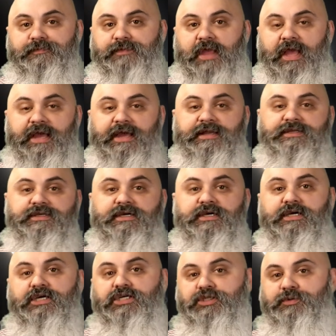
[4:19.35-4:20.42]
And
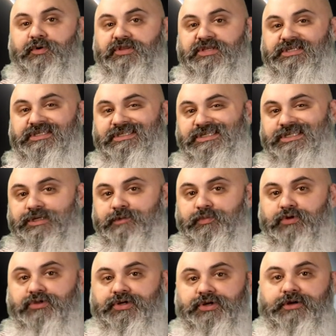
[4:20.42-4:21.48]
to put this in
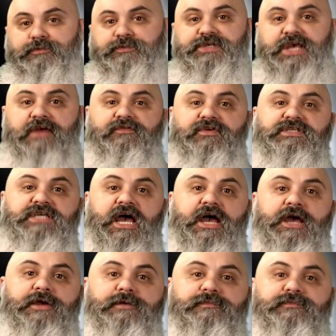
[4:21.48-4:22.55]
simple terms, every
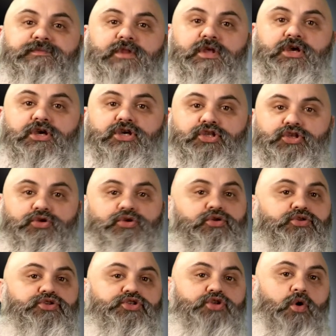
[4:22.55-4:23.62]
time you
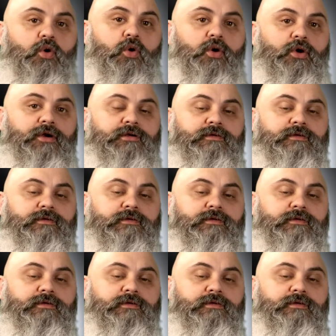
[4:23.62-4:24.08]
use Tor,